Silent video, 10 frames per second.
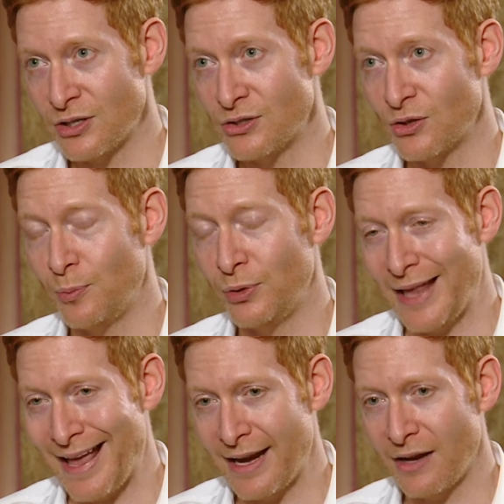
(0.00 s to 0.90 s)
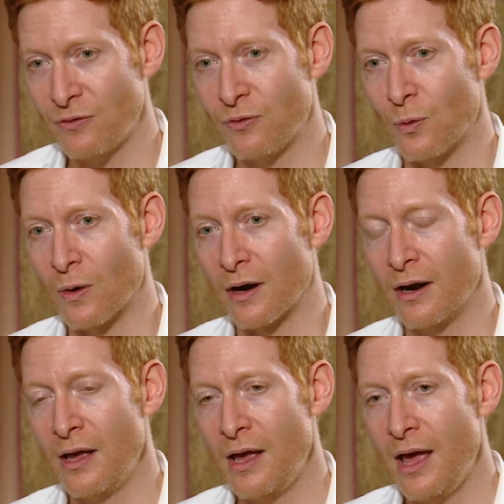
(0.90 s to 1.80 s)
So planning
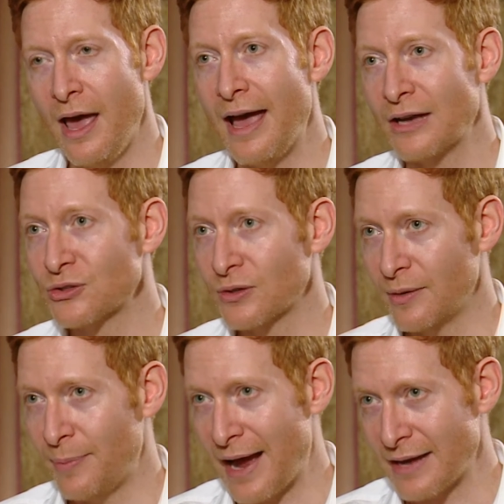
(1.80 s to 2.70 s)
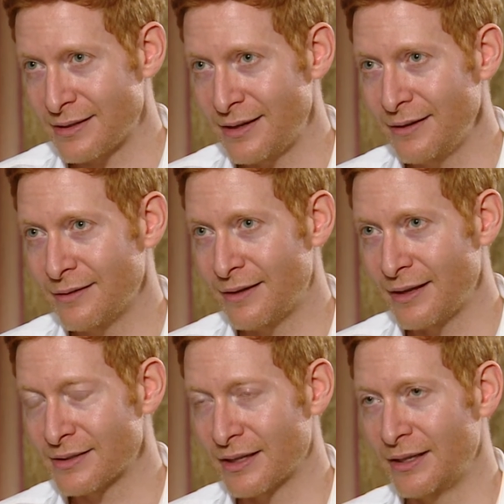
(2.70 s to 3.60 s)
for extra capacity,
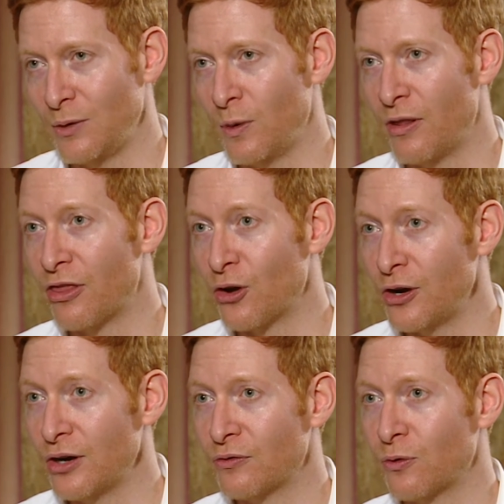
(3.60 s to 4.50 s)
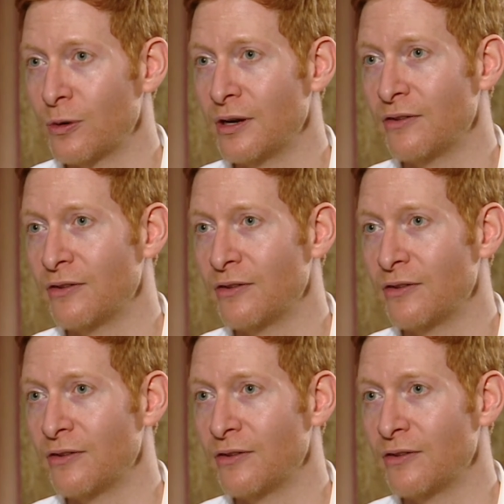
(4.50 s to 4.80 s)
like suddenly when 30 or 40 or